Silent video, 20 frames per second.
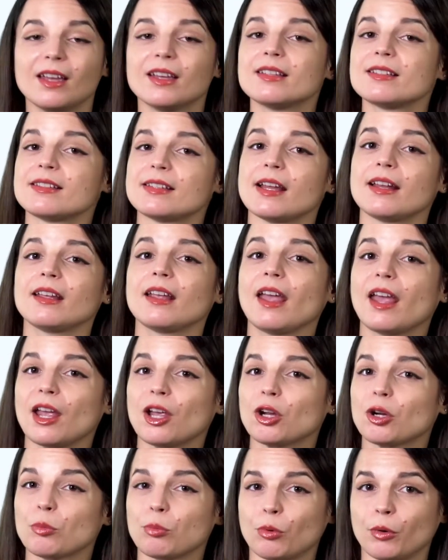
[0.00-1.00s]
Setting
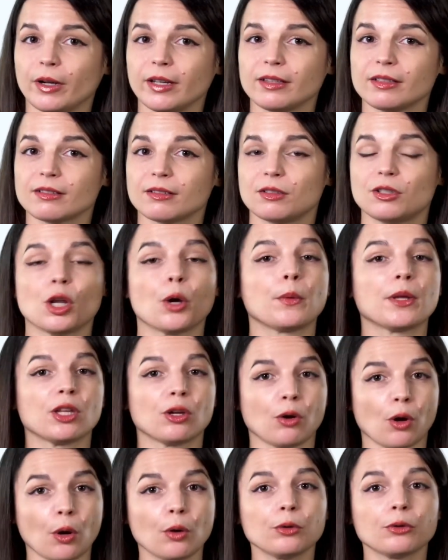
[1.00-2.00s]
anchor points, knowing
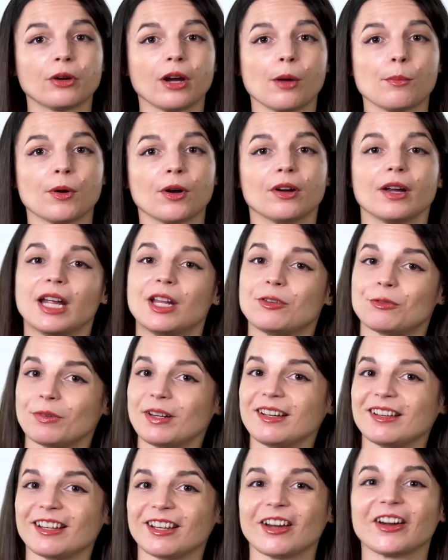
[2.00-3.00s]
your own grammar, and
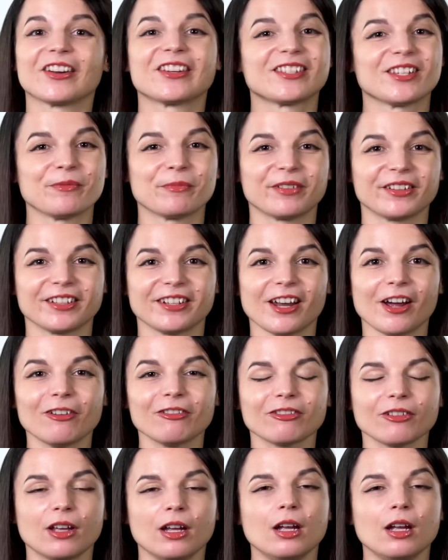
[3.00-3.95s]
reading are simple enough,